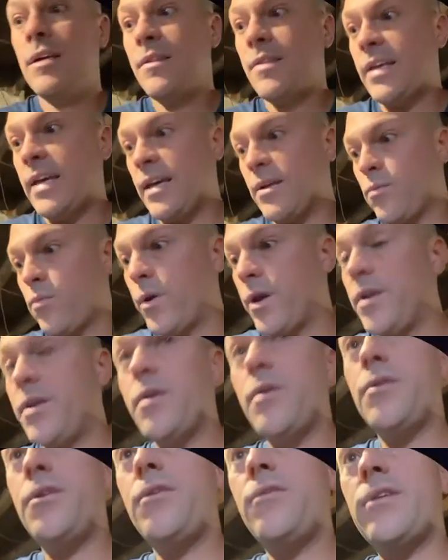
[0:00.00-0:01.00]
They had
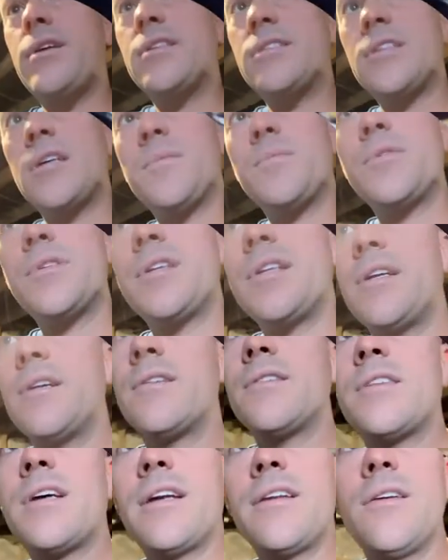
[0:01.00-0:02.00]
window units upstairs, I